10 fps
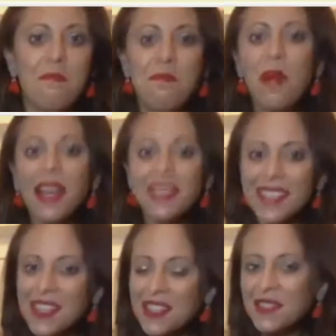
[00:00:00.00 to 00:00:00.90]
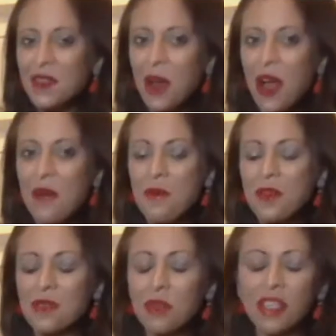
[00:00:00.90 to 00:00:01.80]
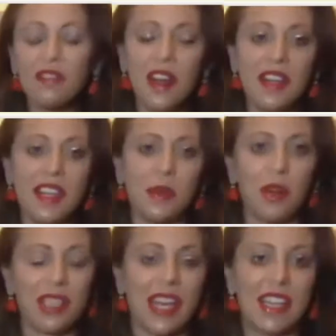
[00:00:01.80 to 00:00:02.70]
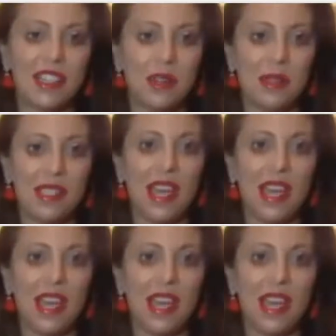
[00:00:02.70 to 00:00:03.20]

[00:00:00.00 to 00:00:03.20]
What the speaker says: But what's really fun in the work that I do is that